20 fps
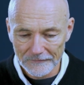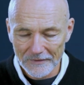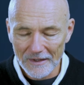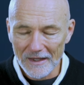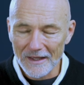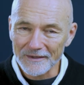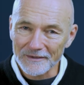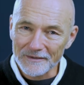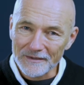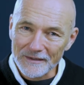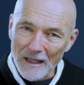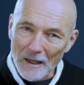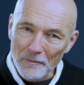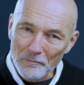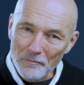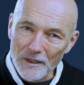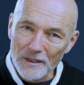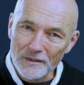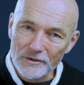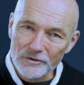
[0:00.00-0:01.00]
And that
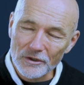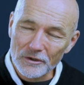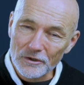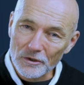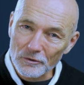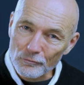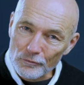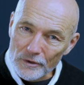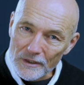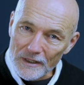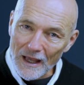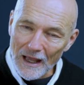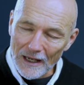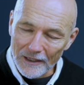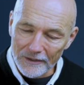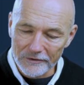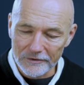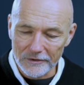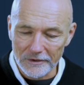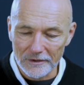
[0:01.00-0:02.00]
means that the
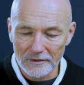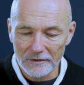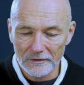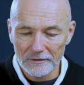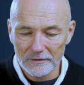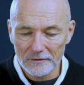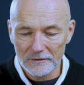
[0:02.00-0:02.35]
reality